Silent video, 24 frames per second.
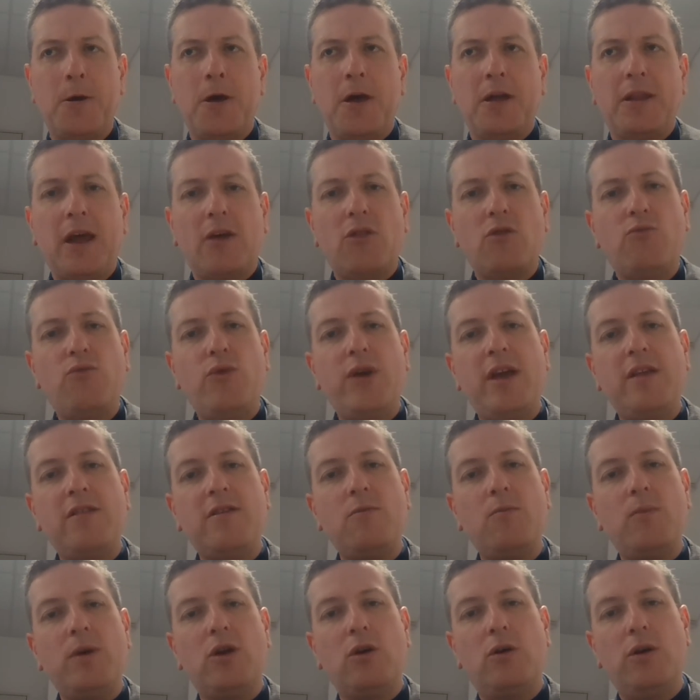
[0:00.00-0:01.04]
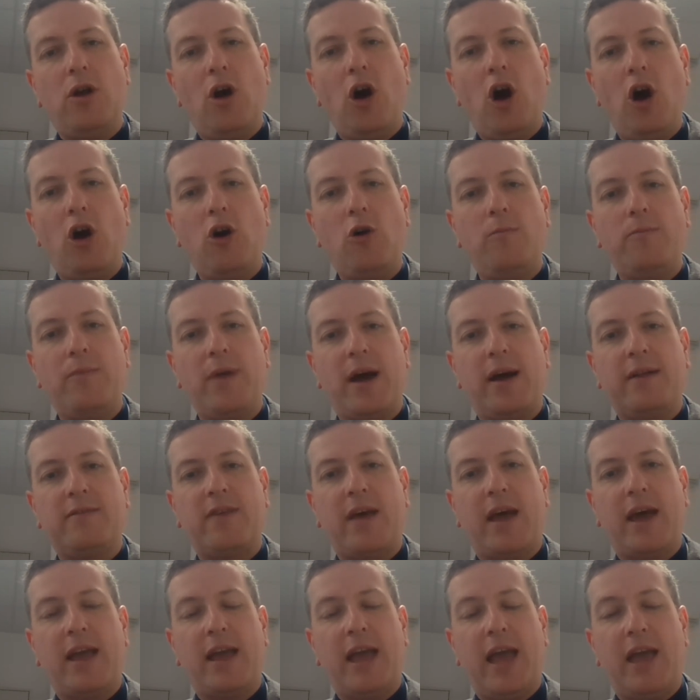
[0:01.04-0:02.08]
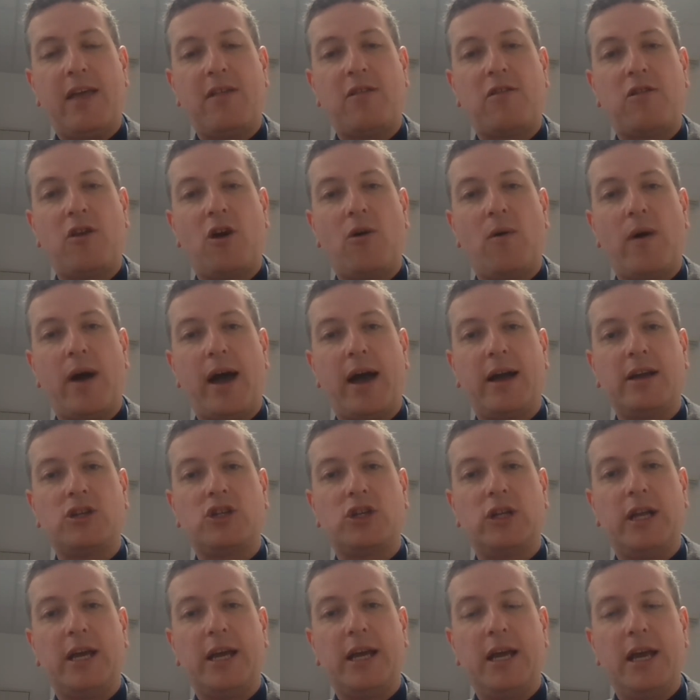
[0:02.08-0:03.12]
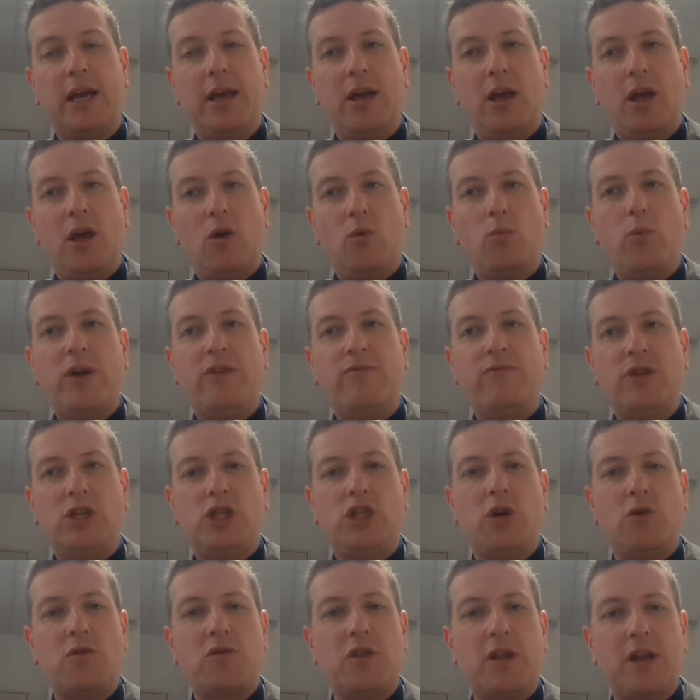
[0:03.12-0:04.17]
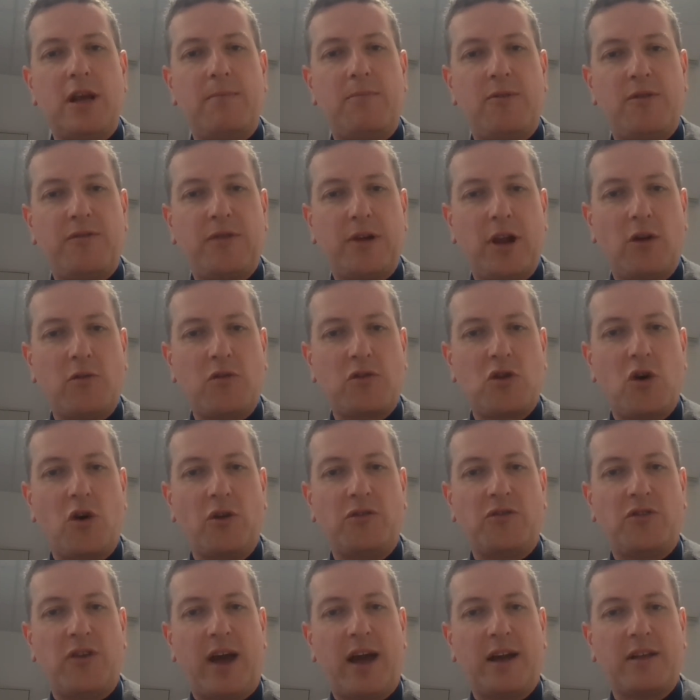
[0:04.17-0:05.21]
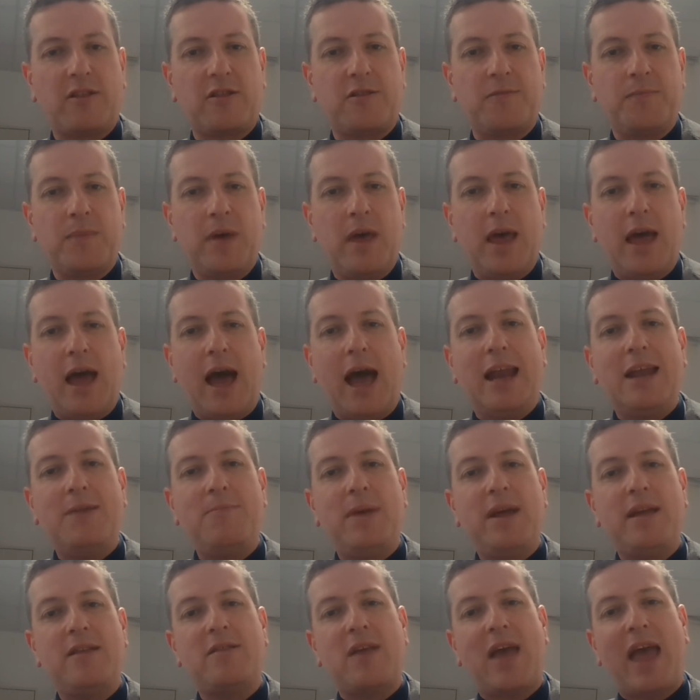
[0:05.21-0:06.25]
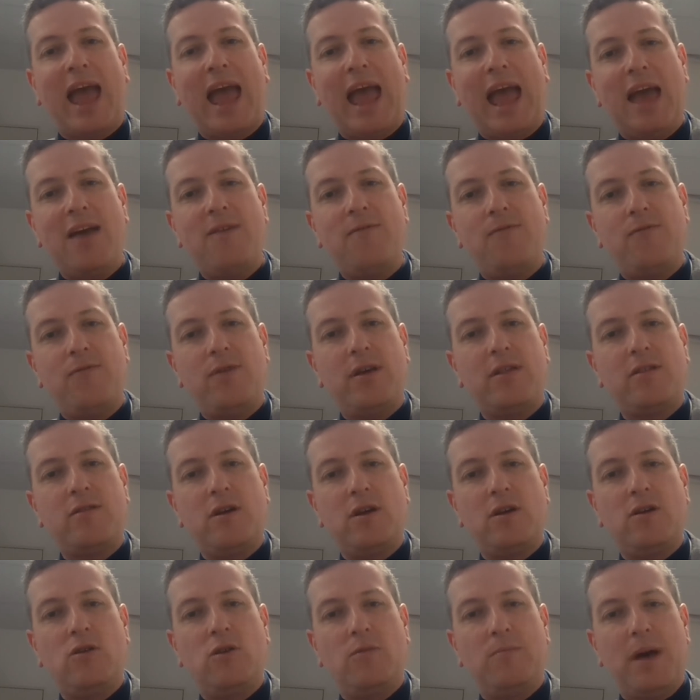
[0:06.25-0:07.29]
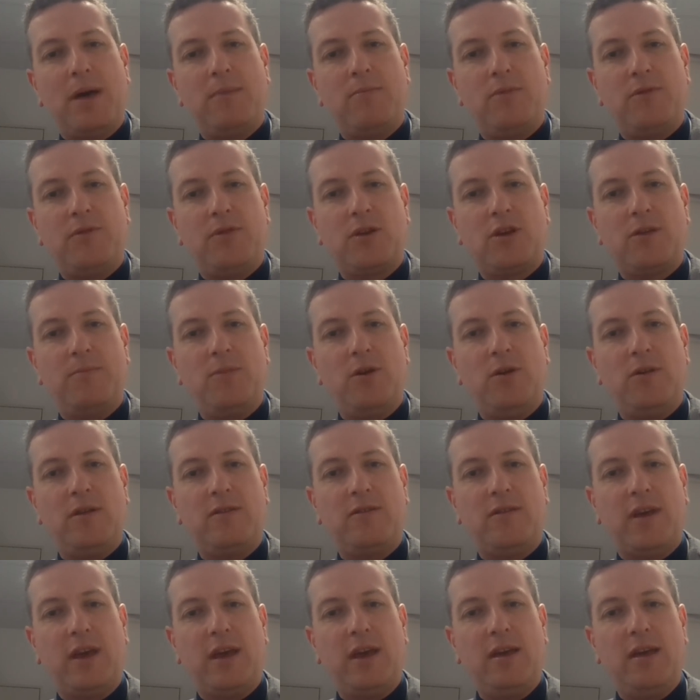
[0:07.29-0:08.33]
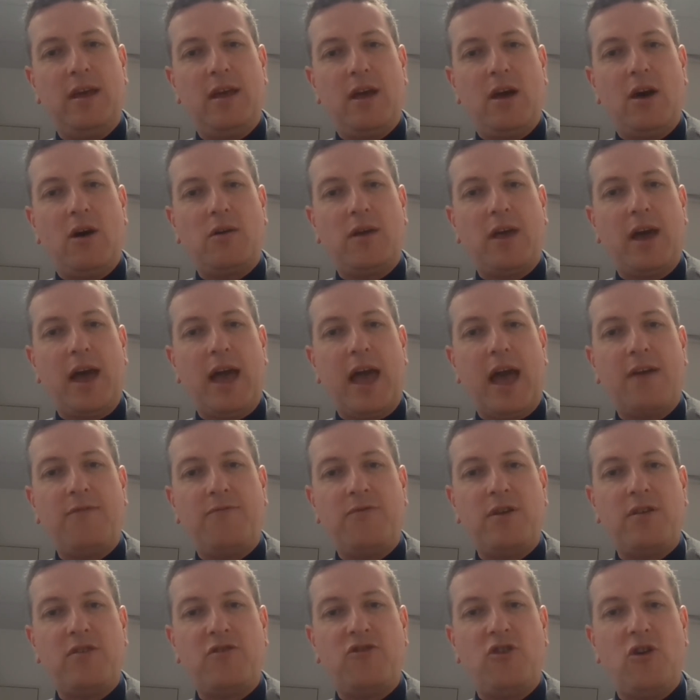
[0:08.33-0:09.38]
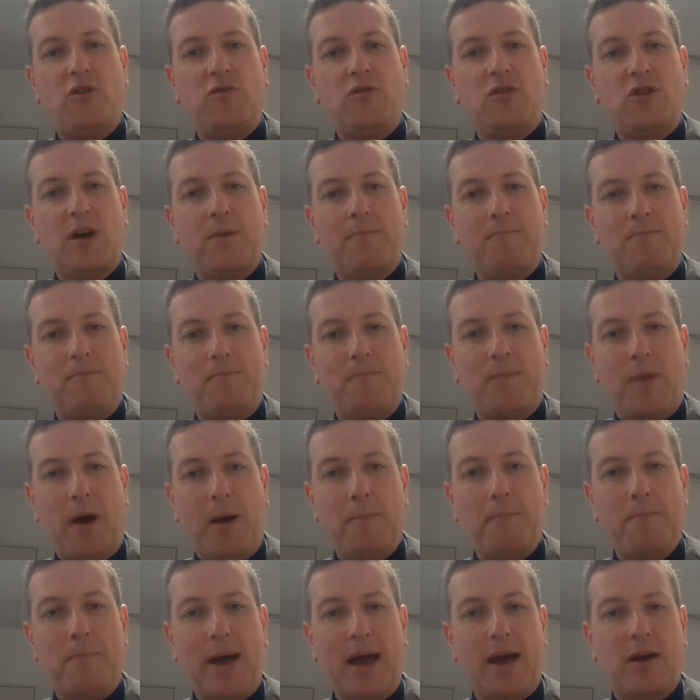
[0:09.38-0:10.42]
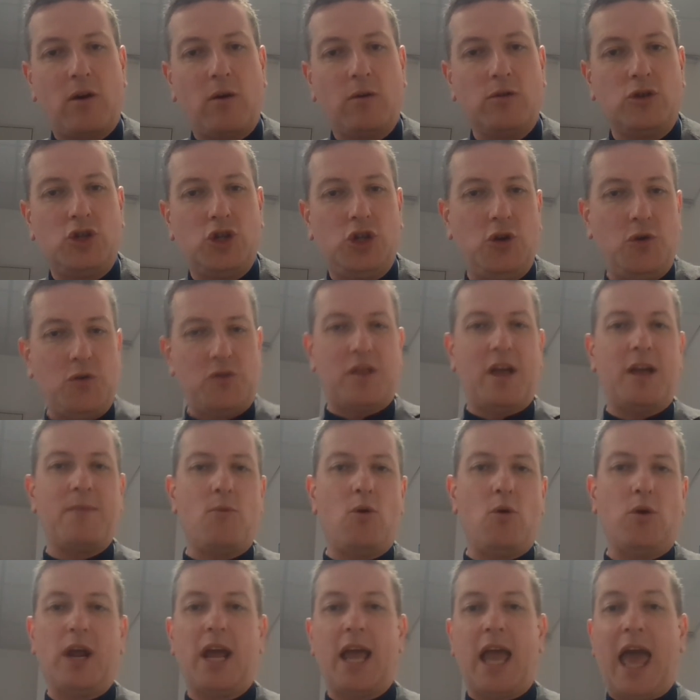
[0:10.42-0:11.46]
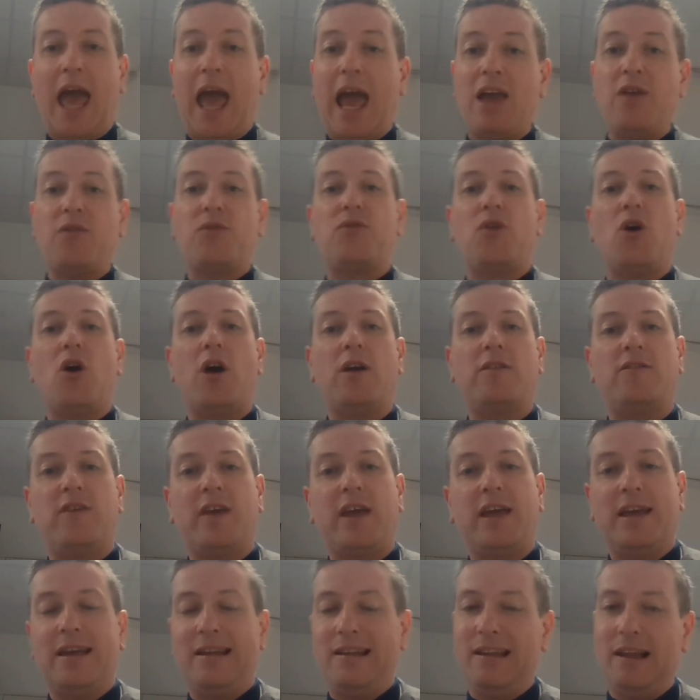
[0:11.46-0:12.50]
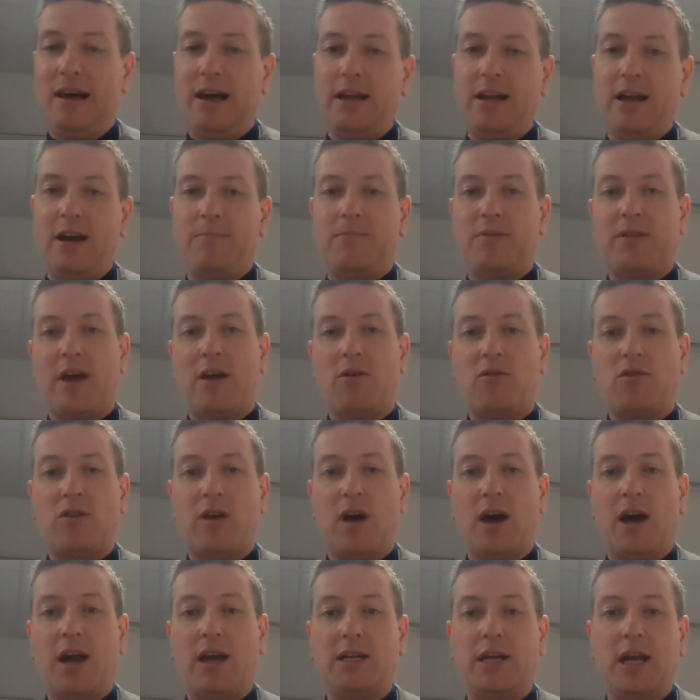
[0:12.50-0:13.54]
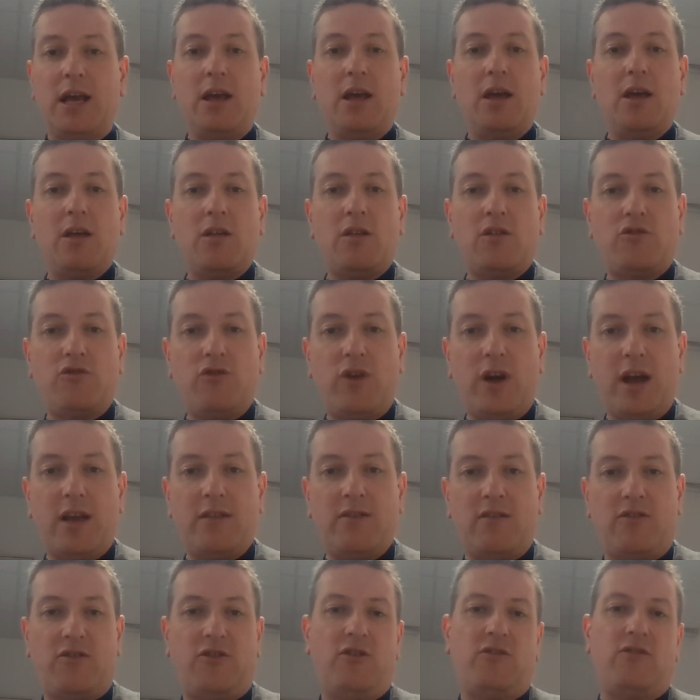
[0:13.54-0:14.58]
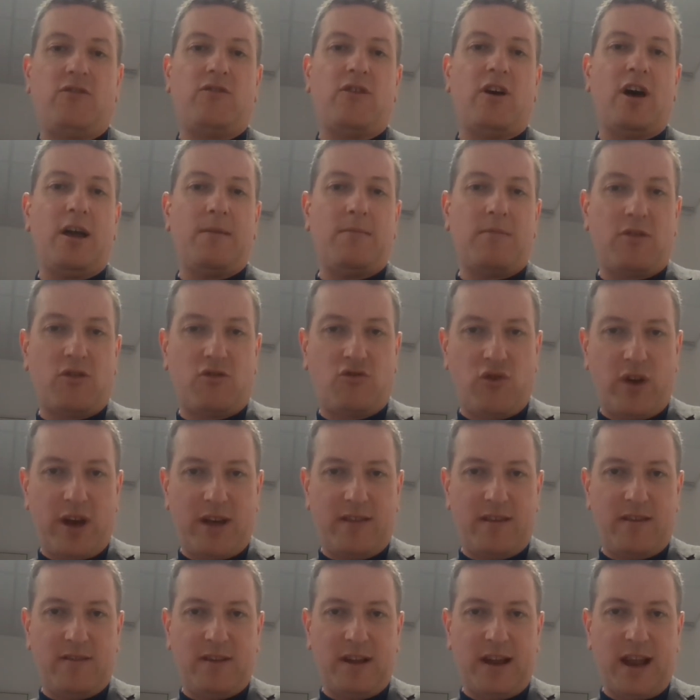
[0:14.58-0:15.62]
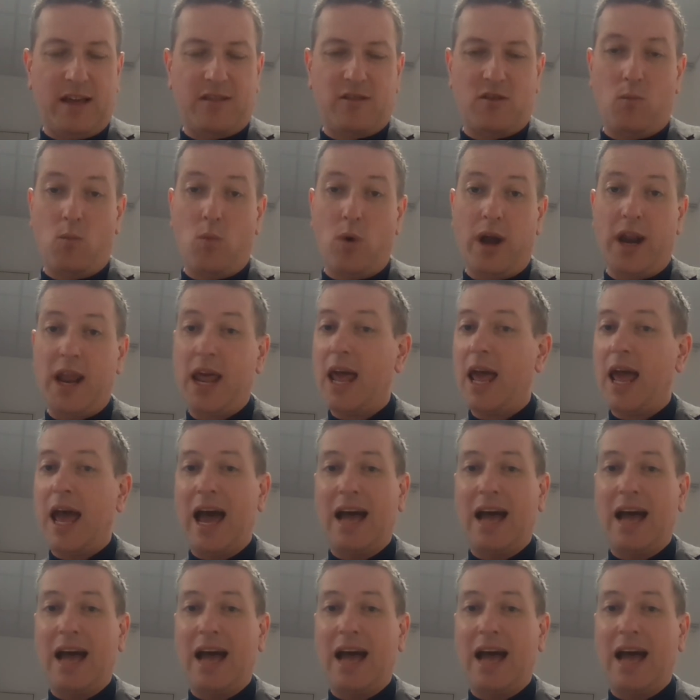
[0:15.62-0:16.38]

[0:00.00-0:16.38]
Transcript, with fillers: Now, the reason we're going home that day is so actually we reduce the number of close contacts and it means that every single member of the community, okay, every student can come back on Tuesday morning at 8.30, lineups outside, straight into tutor time, straight into lesson one.